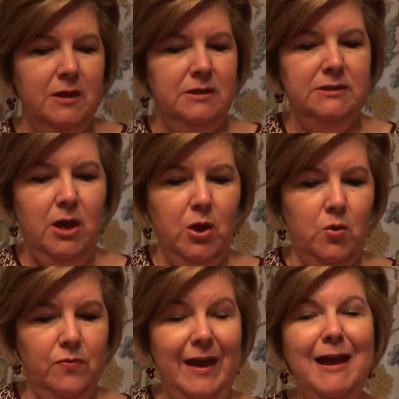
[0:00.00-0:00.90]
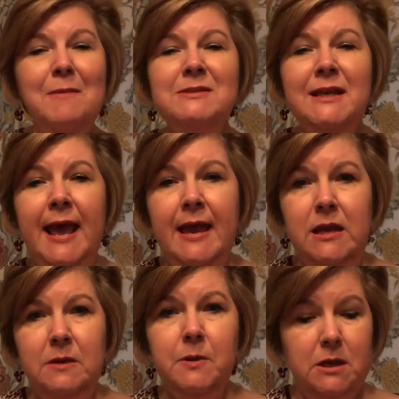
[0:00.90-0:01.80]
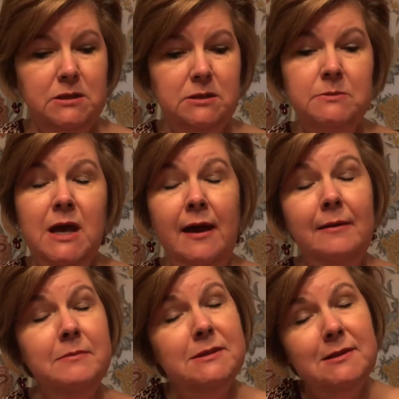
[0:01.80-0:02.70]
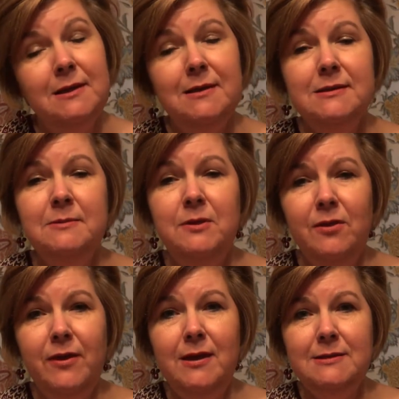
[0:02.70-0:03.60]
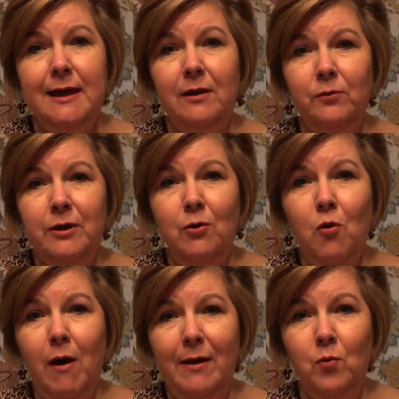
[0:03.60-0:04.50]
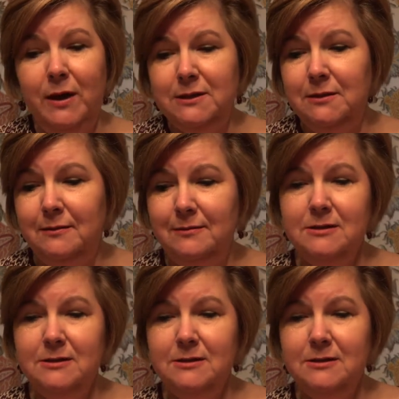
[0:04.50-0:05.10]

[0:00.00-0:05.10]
So that comes in handy because sometimes some of the things I don't know quite what to,